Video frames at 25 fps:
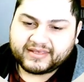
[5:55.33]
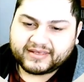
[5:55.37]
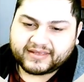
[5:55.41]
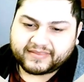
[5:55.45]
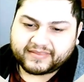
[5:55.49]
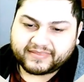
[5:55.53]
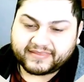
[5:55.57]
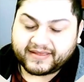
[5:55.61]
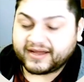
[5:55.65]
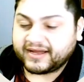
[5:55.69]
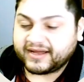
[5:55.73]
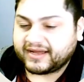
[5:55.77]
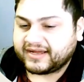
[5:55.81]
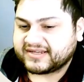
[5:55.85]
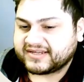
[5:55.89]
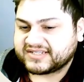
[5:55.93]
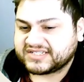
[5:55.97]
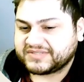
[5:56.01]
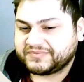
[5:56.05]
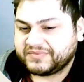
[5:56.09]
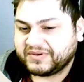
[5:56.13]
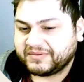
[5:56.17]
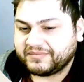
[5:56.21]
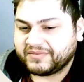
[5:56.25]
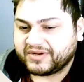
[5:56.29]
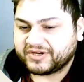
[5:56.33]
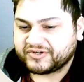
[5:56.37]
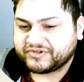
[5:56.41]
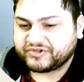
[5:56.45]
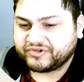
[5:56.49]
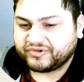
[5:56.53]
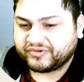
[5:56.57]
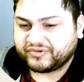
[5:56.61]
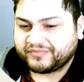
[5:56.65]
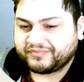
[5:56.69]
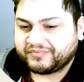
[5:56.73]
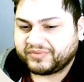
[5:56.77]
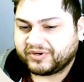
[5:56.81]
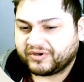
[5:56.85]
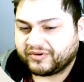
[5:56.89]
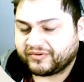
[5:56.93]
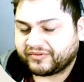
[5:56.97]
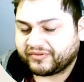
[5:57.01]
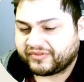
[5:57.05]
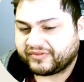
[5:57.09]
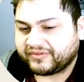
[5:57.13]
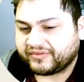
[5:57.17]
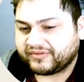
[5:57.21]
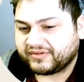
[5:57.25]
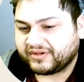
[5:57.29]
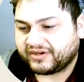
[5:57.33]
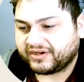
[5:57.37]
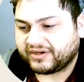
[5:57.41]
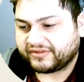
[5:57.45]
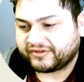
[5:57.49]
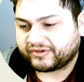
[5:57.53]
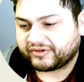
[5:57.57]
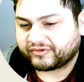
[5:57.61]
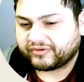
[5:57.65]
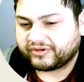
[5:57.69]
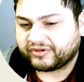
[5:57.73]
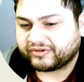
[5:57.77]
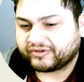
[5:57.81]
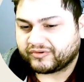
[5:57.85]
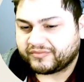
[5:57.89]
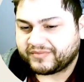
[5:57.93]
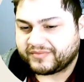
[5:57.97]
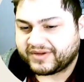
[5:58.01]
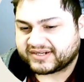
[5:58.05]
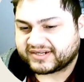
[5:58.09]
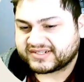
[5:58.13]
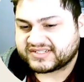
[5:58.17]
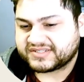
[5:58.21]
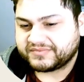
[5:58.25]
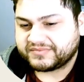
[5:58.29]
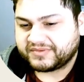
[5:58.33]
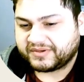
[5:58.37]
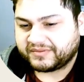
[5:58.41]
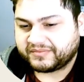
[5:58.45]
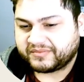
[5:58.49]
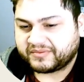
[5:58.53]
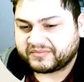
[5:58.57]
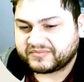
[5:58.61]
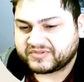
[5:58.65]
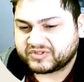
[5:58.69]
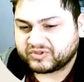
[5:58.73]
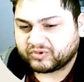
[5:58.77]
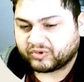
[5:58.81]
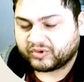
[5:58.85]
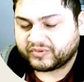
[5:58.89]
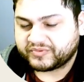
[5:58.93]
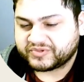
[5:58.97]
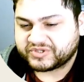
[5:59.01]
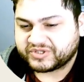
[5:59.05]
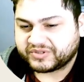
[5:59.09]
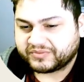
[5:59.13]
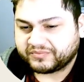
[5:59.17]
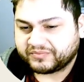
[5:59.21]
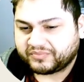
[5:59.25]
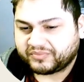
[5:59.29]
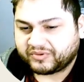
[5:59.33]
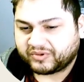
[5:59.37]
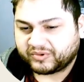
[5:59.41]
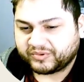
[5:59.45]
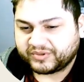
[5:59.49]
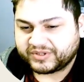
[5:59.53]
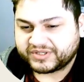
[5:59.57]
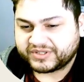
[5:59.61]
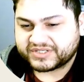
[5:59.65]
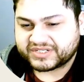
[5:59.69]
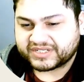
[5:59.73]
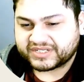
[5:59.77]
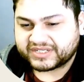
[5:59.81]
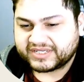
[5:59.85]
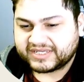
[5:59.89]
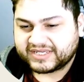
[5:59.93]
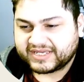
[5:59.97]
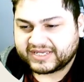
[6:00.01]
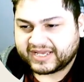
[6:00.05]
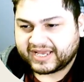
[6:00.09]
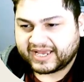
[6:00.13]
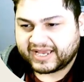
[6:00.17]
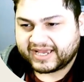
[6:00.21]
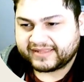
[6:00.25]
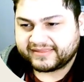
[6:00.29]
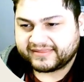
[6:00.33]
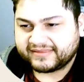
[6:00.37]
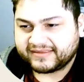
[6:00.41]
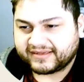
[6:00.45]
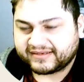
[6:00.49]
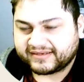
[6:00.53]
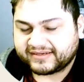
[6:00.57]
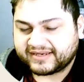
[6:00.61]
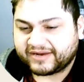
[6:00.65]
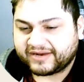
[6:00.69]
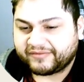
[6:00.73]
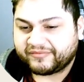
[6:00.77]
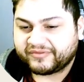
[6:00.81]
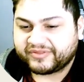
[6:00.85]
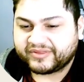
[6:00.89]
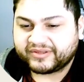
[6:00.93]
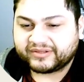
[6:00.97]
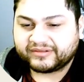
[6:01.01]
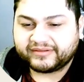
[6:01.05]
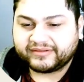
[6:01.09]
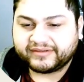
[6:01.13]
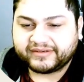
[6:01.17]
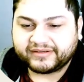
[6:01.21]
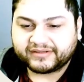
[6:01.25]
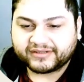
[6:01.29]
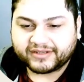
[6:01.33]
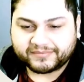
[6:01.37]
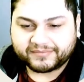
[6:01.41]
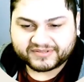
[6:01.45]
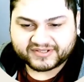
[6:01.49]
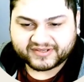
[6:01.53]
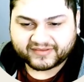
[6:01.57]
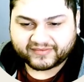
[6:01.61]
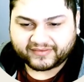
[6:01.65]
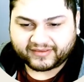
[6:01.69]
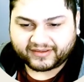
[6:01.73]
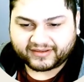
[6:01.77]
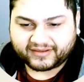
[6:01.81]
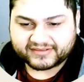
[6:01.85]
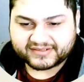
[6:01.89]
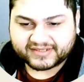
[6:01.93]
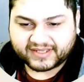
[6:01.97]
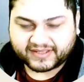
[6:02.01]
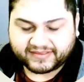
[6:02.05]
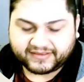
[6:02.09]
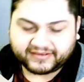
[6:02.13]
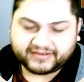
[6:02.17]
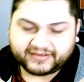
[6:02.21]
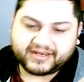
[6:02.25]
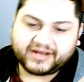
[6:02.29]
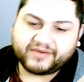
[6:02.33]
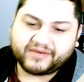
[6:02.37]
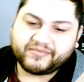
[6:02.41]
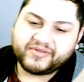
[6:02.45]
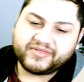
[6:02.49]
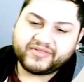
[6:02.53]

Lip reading: That has to be measured, both the critical maximum absorption point and then everything leading up to that, and then everything